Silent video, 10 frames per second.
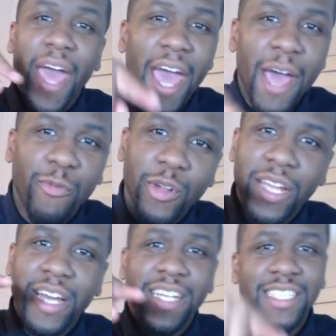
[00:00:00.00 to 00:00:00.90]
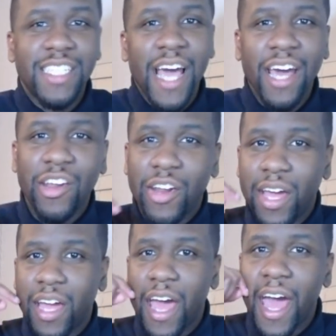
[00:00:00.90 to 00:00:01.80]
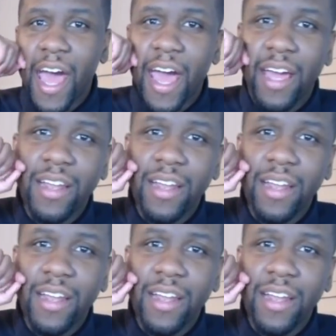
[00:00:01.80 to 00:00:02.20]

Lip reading: every Saturday at